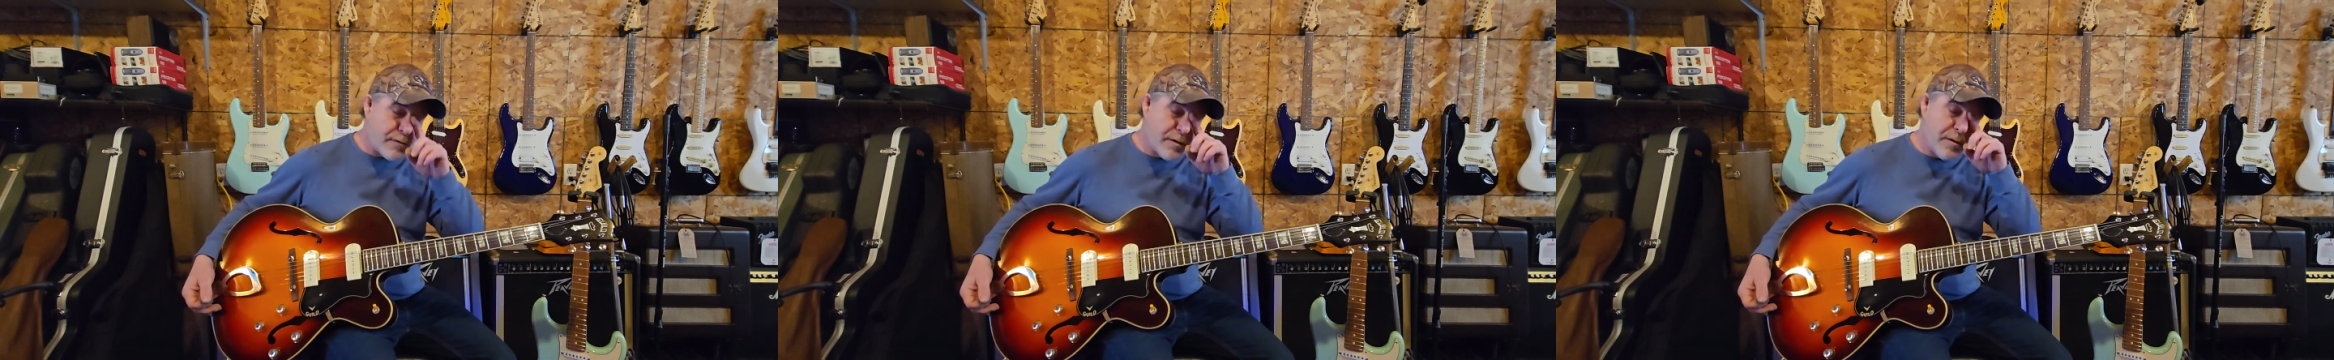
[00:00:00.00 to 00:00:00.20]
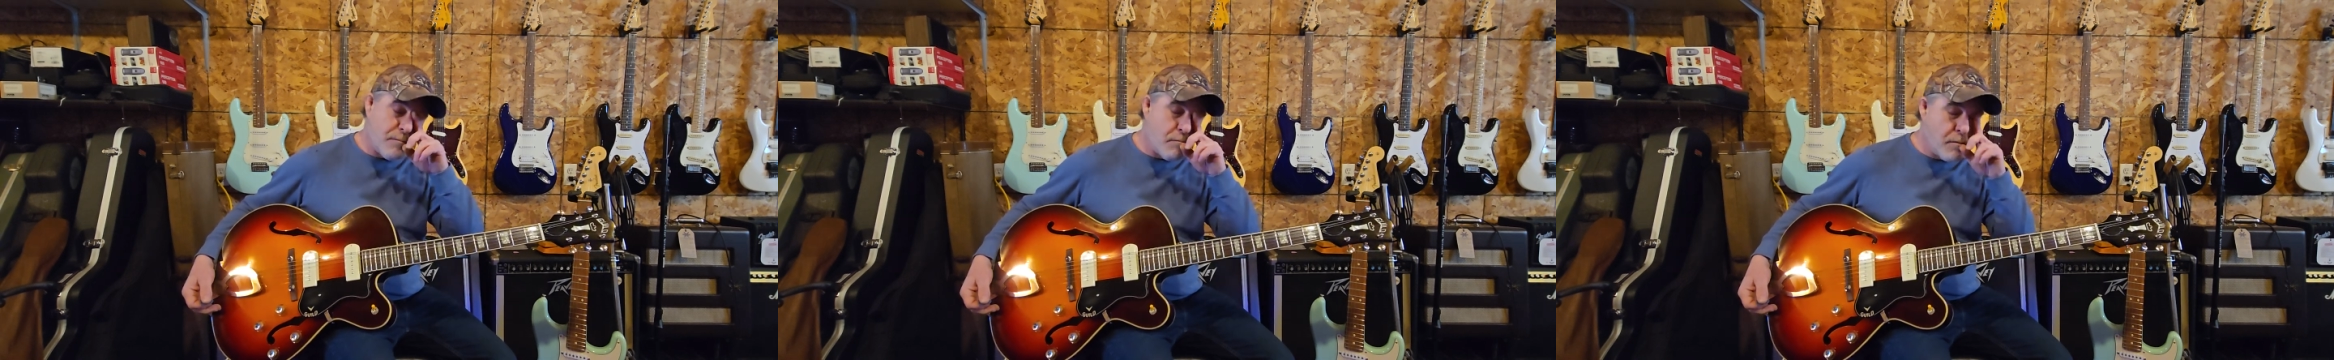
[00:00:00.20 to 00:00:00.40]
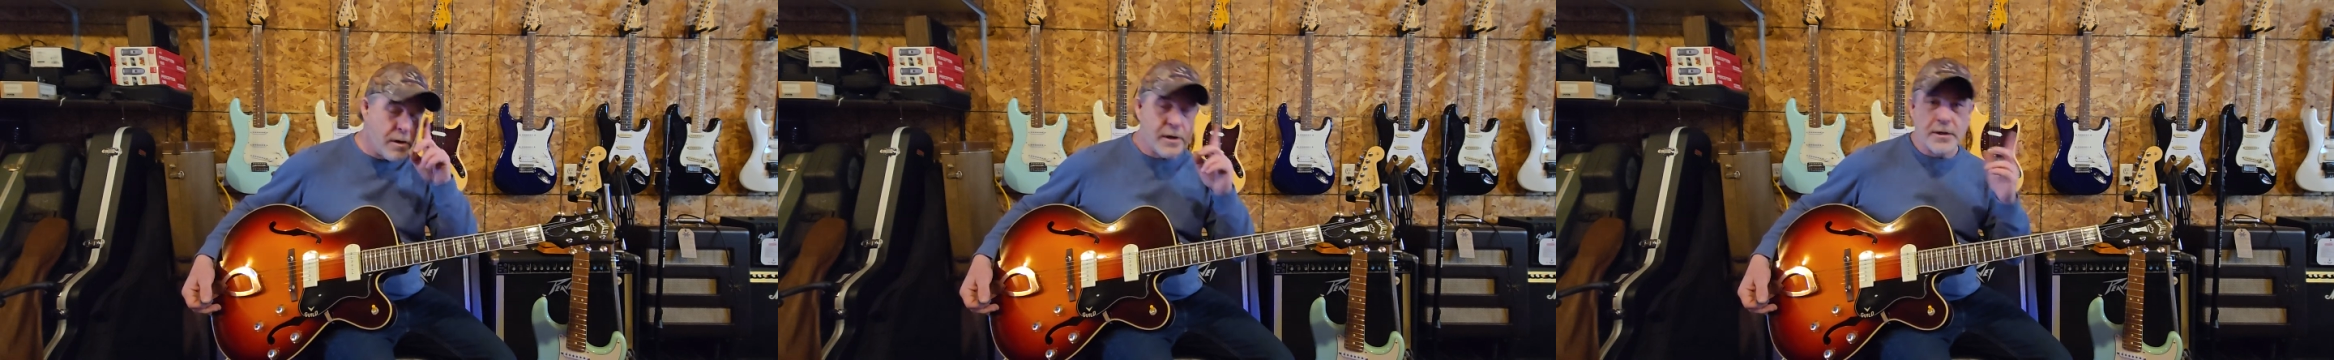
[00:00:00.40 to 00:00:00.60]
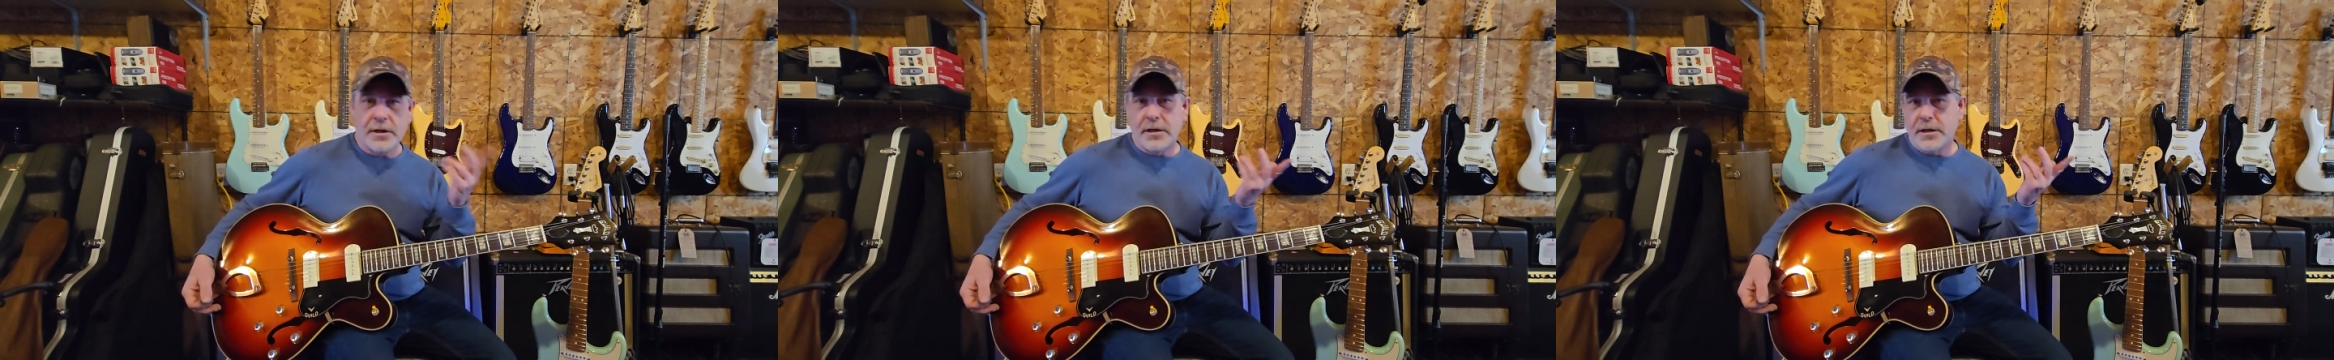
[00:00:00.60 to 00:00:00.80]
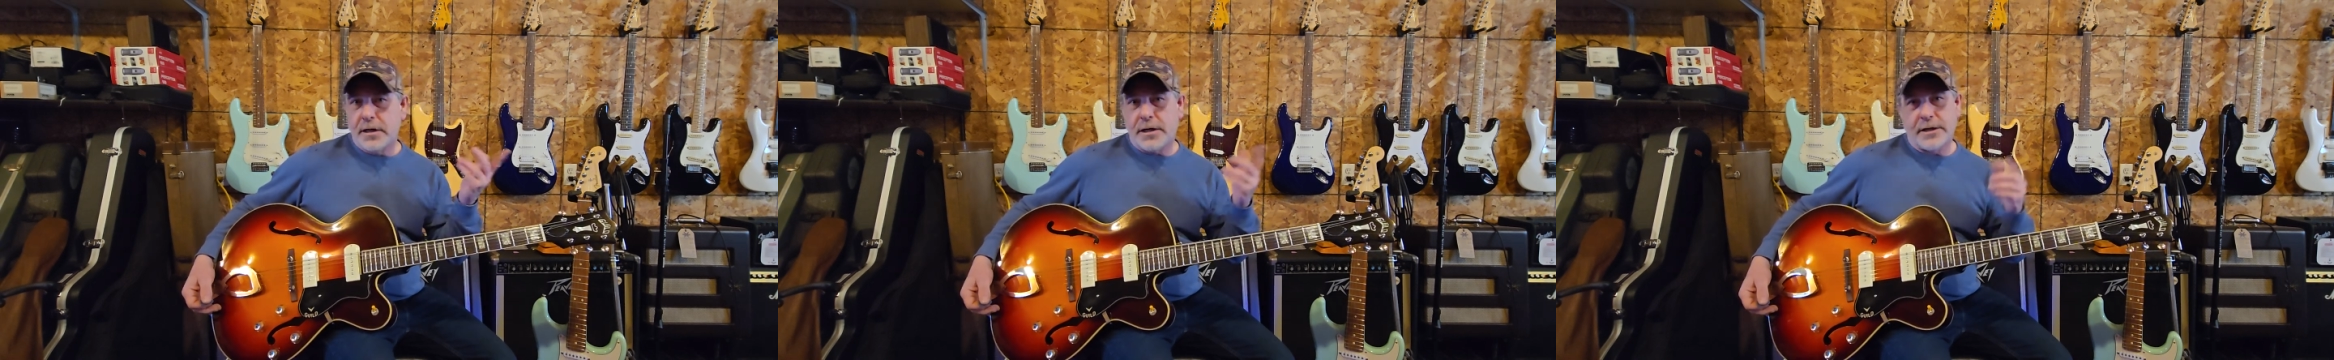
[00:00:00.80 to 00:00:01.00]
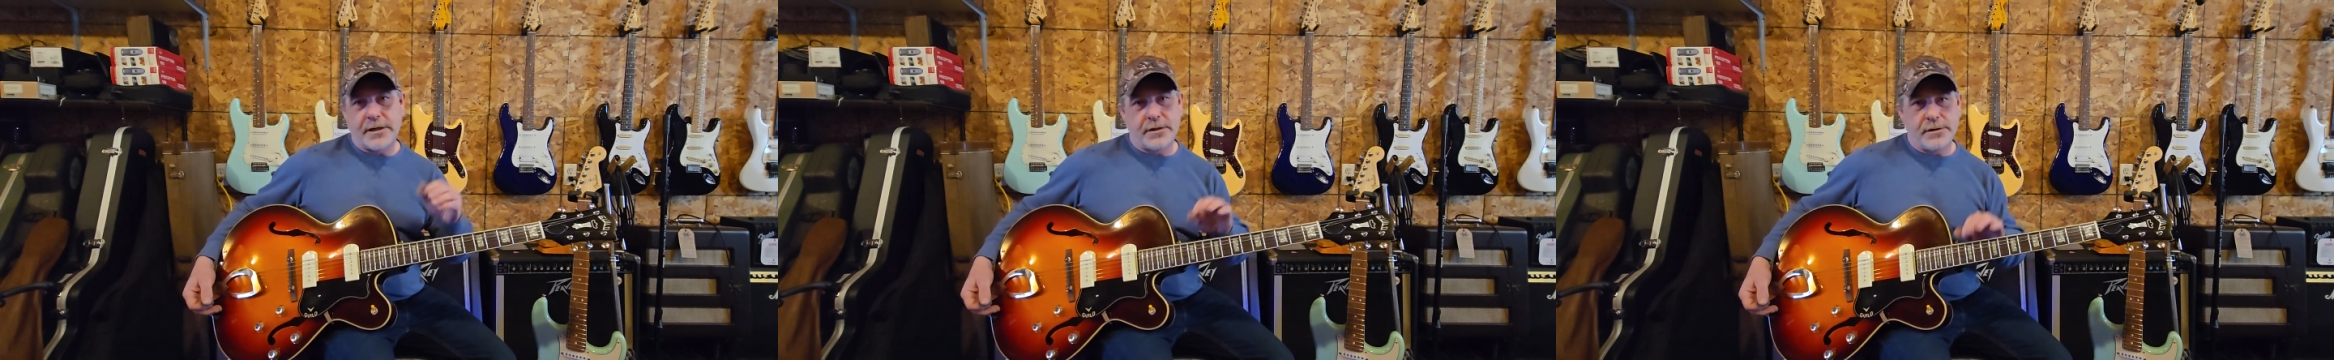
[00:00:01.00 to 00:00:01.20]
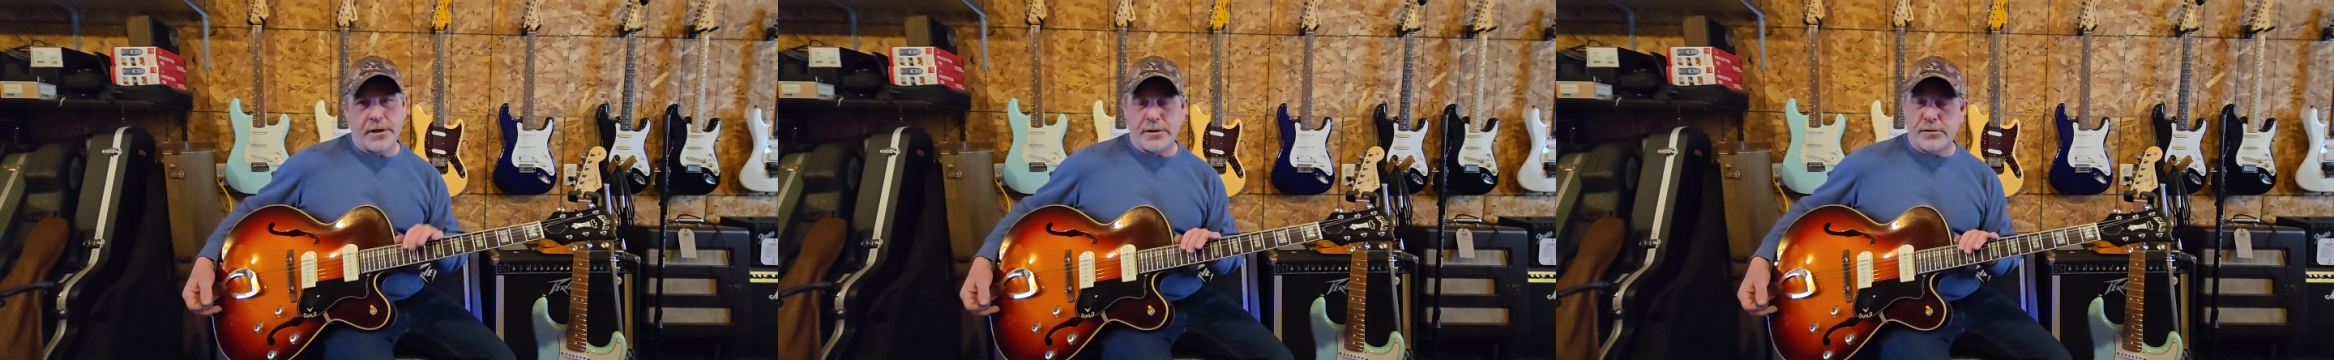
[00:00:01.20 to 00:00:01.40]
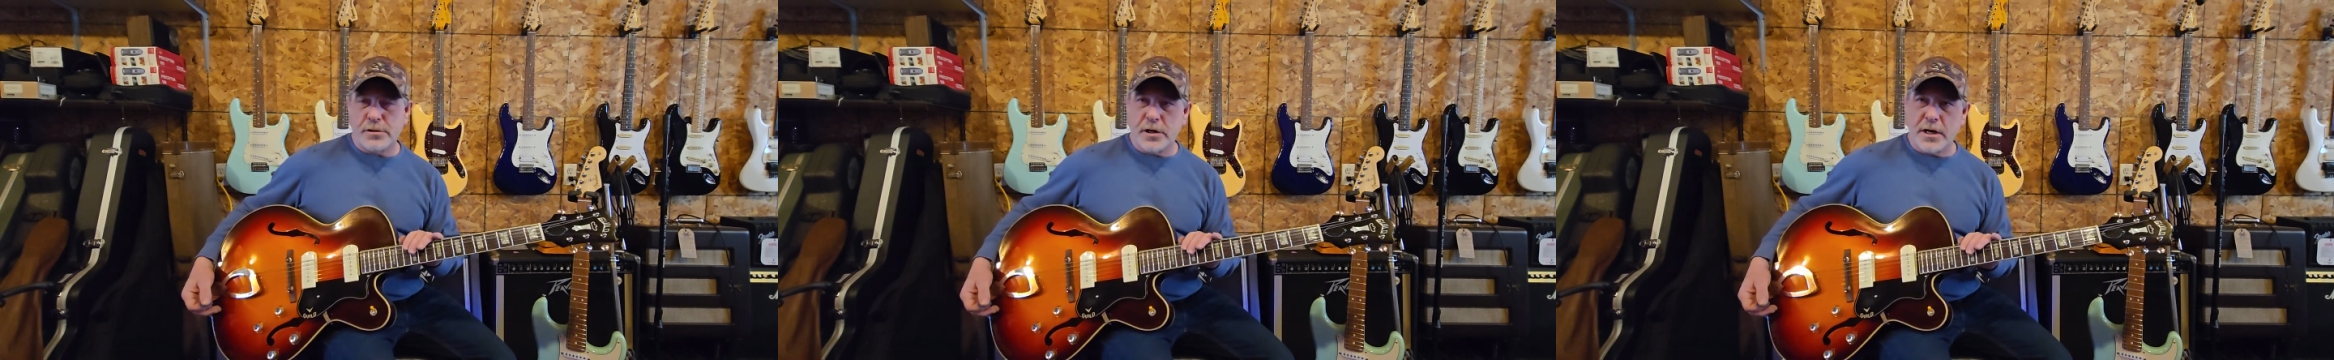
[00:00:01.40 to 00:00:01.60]
And I
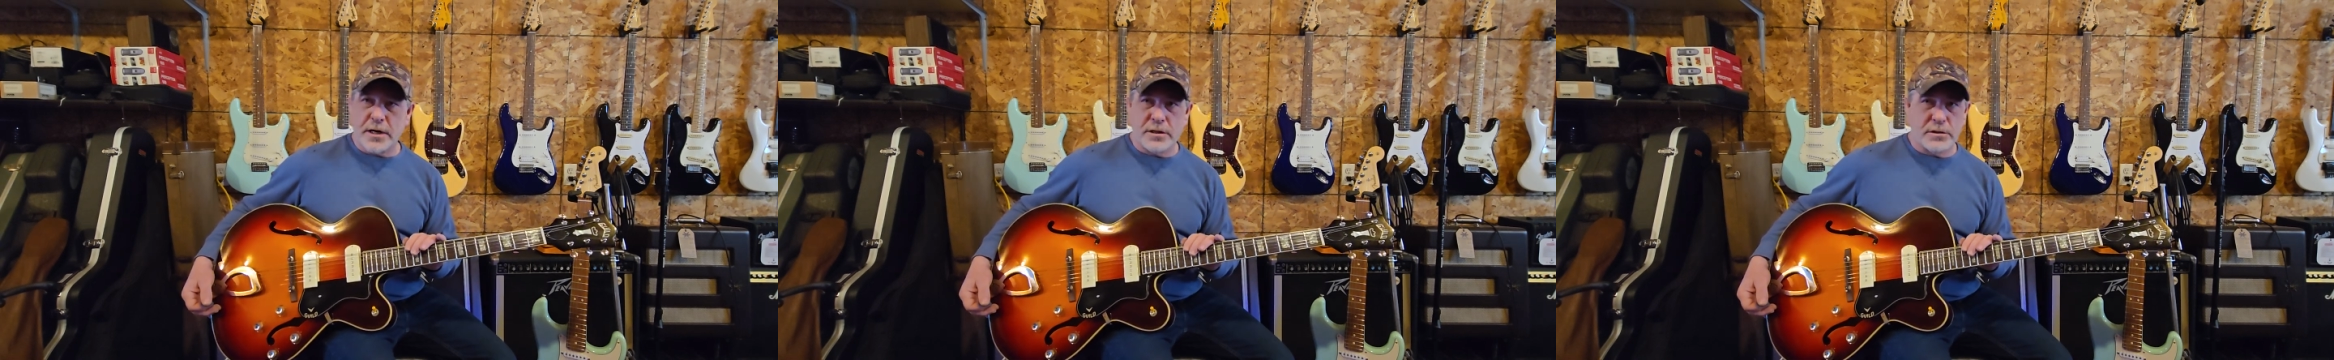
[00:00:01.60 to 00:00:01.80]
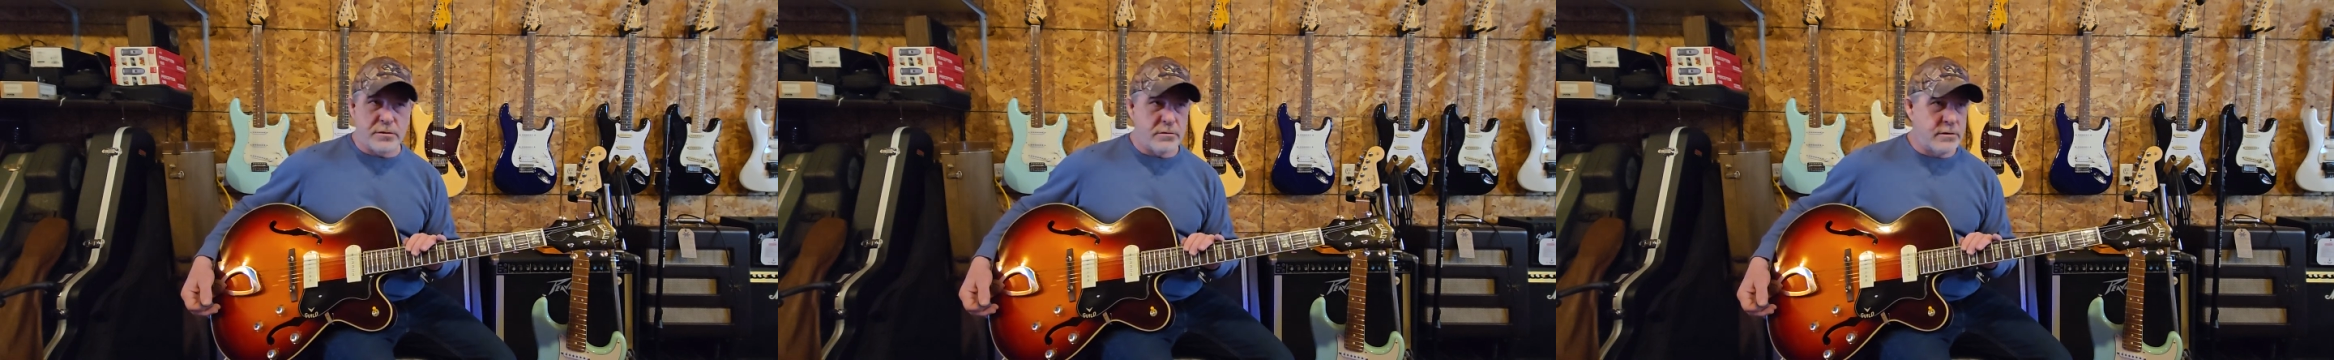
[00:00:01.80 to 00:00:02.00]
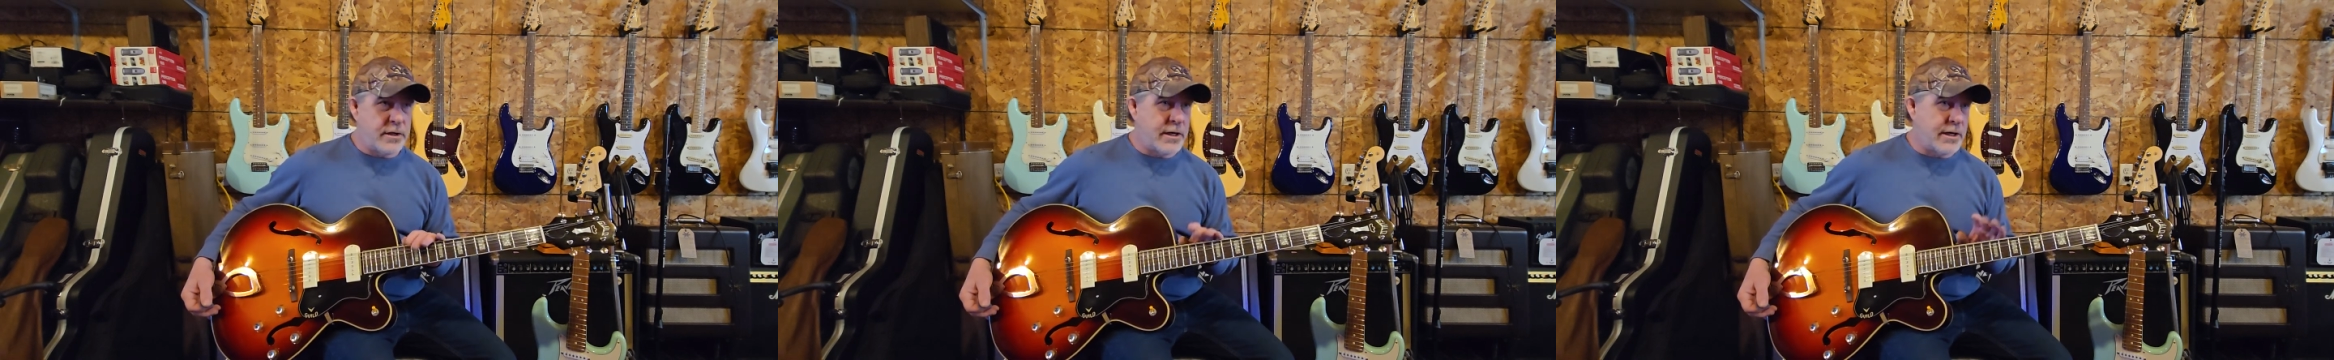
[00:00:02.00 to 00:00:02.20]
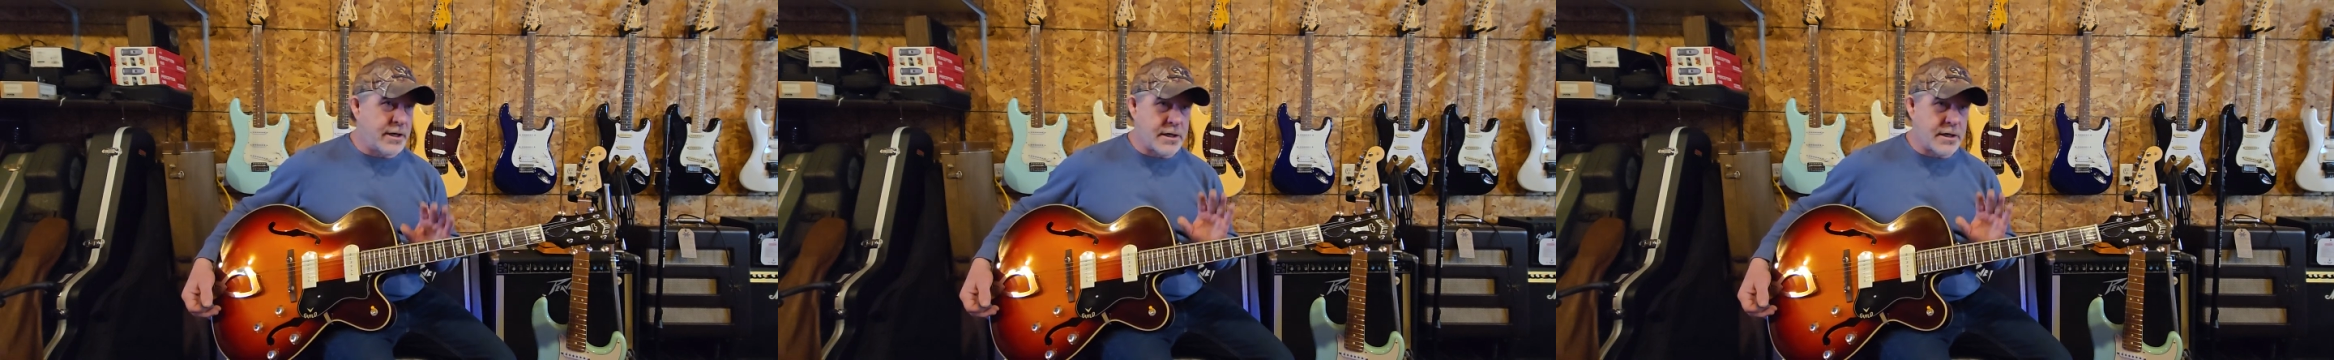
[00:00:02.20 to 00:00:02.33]
try to do that